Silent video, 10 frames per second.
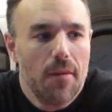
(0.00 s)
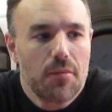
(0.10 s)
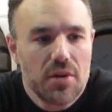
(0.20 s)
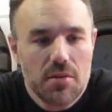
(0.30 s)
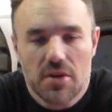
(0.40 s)

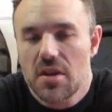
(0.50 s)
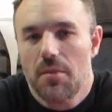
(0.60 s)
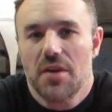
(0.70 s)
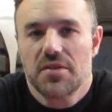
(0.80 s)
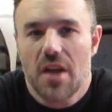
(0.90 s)
pretty much the
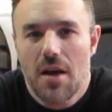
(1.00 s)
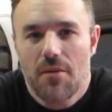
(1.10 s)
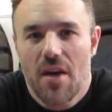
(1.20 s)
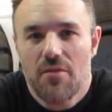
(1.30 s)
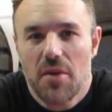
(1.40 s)
best
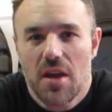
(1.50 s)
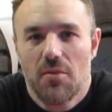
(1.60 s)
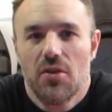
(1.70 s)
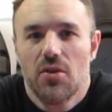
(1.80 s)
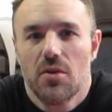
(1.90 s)
I've been
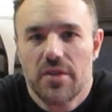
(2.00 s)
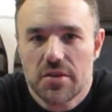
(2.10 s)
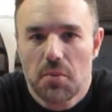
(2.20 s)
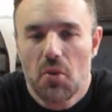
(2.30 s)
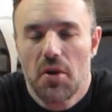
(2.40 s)
able to do at this
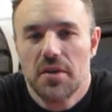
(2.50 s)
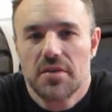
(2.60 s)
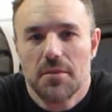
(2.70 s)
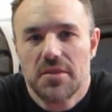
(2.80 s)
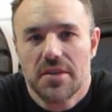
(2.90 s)
point is
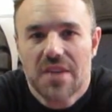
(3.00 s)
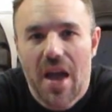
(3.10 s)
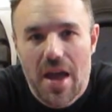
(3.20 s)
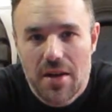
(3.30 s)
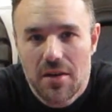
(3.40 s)
up to
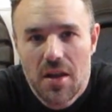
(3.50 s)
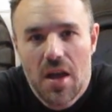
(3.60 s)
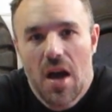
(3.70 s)
10